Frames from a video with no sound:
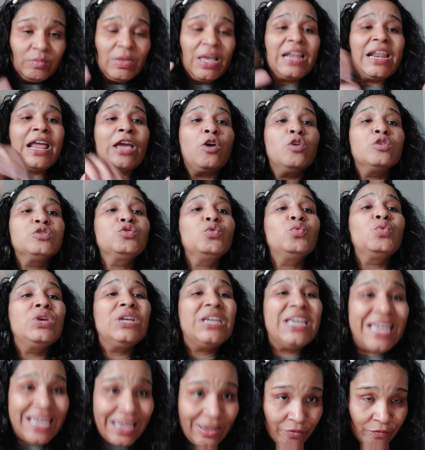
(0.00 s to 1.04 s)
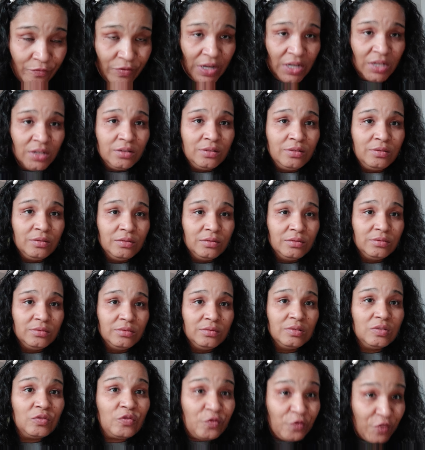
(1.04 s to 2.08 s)
And I also give
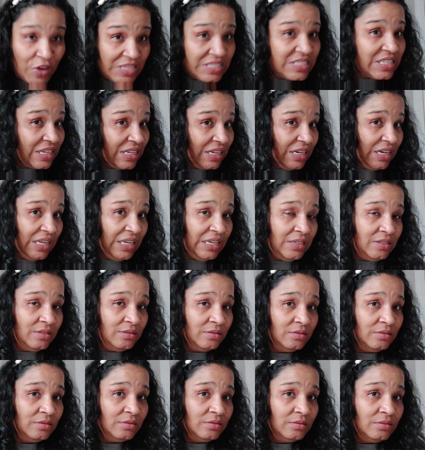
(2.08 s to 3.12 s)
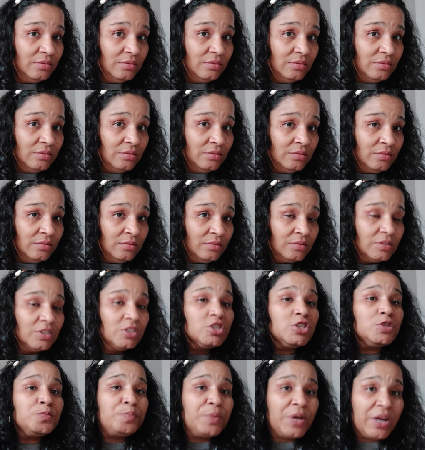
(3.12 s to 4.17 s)
physically,
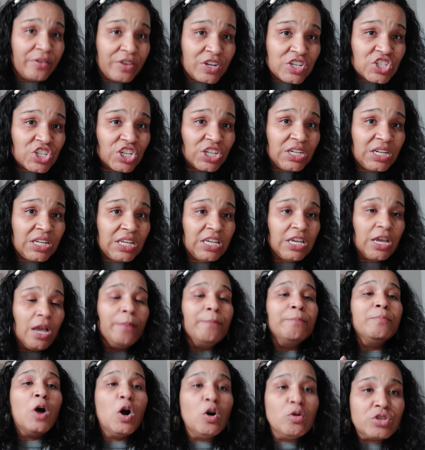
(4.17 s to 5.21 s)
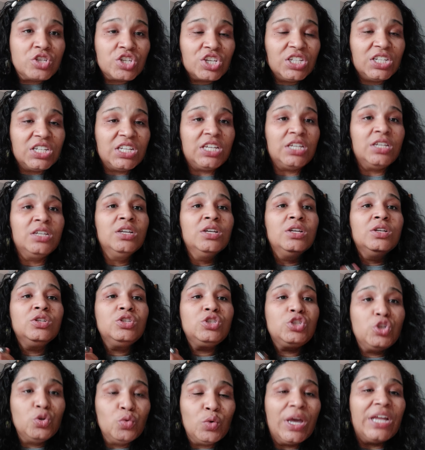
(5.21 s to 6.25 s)
spiritually, emotionally
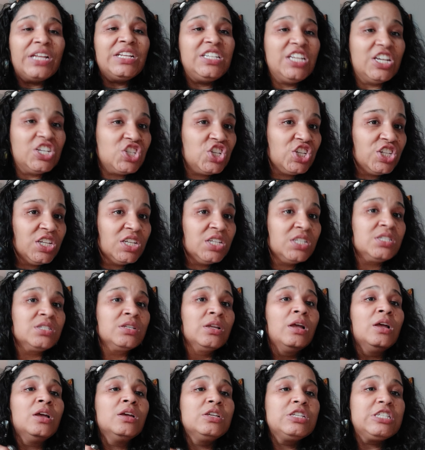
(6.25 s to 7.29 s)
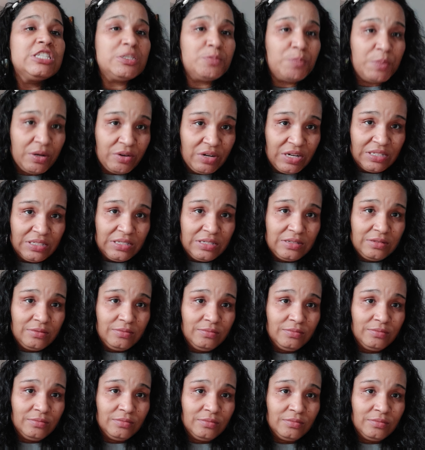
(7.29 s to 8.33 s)
to indigenous spirits.
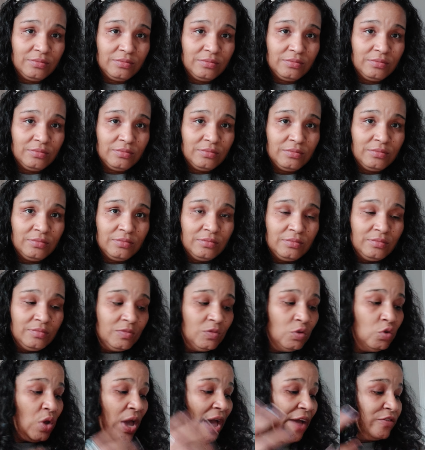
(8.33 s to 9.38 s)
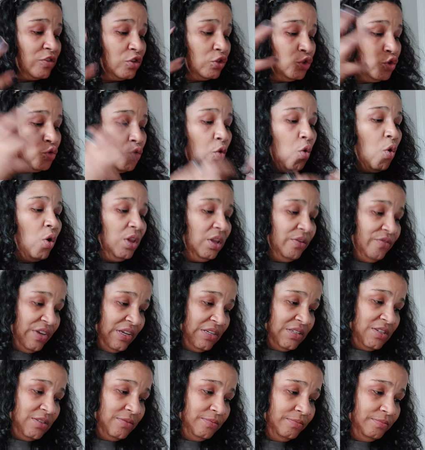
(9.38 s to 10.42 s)
You have to do all of
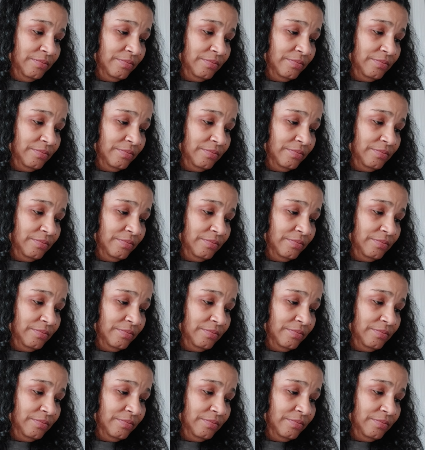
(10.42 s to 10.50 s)
it.